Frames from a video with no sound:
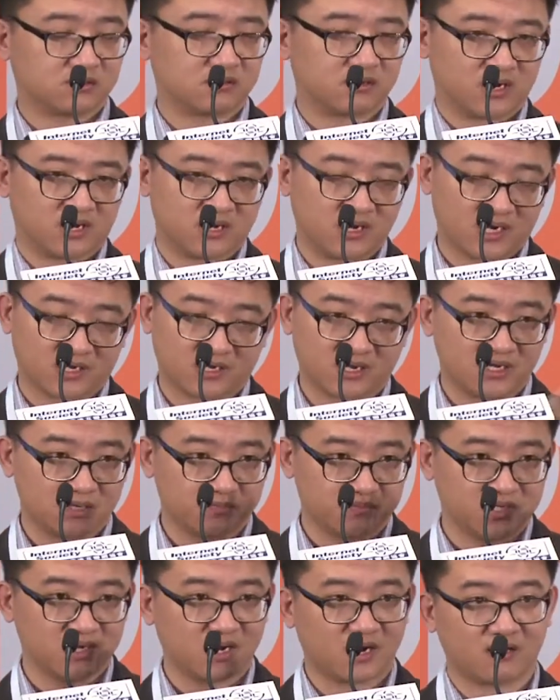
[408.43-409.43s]
Okay, I get a
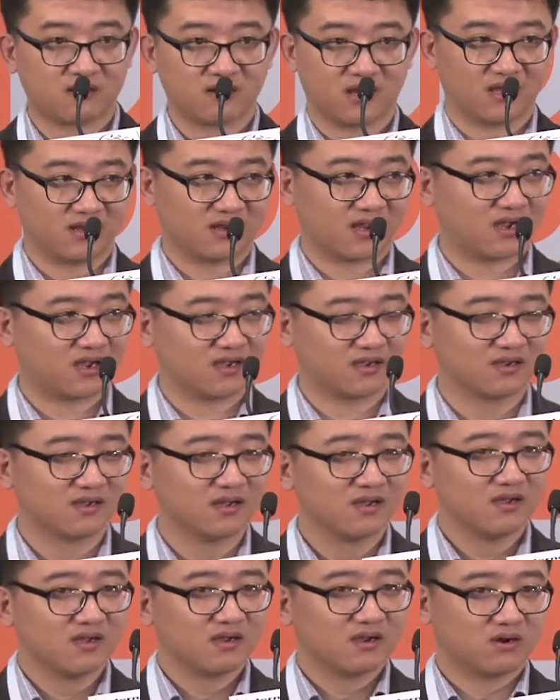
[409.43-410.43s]
BR and I
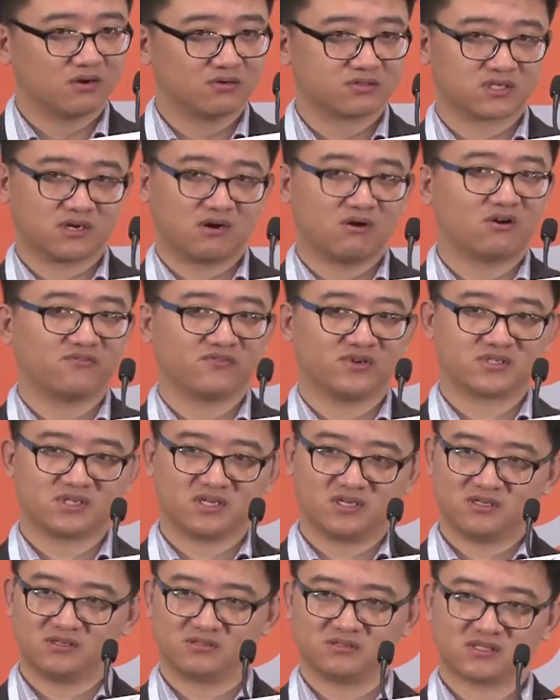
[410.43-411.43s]
host an office
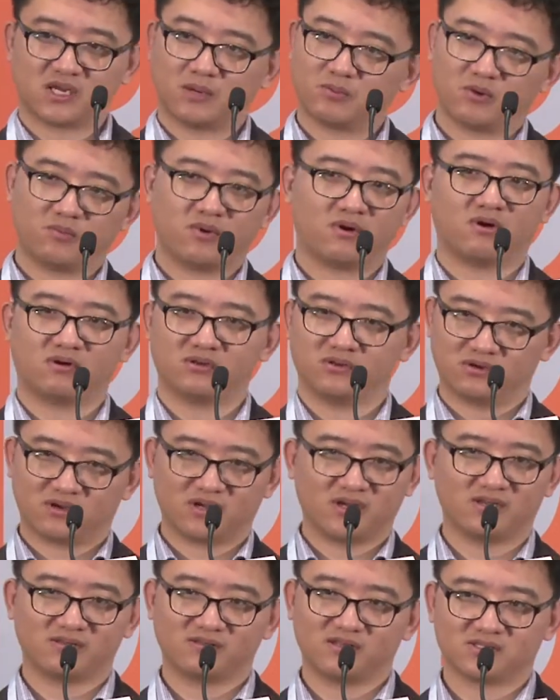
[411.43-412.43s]
in Cyberport.
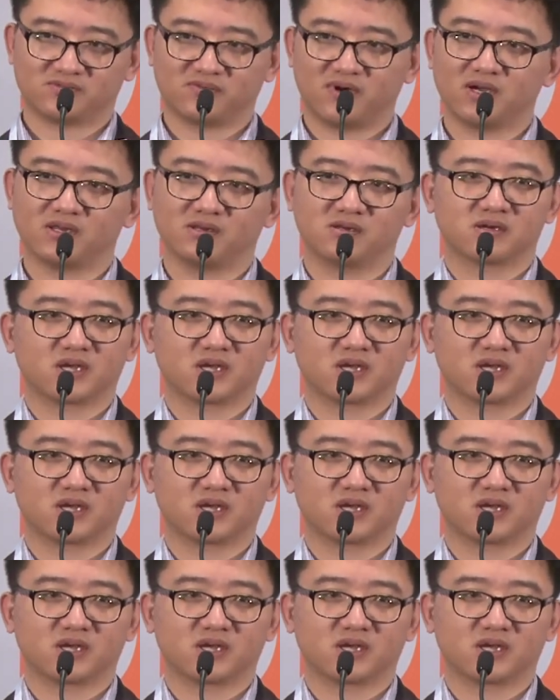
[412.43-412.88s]
Okay, that's fine.